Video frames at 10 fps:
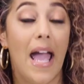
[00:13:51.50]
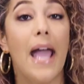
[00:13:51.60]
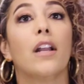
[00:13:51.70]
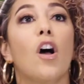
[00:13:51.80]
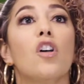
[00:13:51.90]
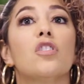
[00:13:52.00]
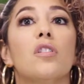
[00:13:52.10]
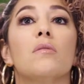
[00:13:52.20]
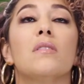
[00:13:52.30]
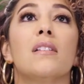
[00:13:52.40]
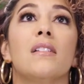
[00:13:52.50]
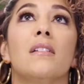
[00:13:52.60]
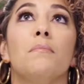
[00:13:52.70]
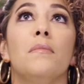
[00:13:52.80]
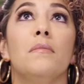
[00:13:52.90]
And it also
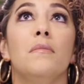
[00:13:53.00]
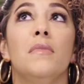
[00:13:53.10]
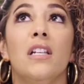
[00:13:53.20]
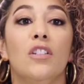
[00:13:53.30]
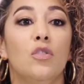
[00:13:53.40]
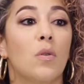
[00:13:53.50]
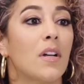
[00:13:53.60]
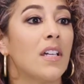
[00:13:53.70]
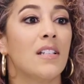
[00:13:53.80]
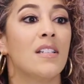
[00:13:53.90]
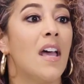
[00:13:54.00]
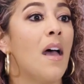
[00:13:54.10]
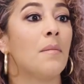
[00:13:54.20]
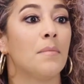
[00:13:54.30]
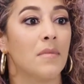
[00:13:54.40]
doesn't mean you are
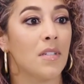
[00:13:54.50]
condemned.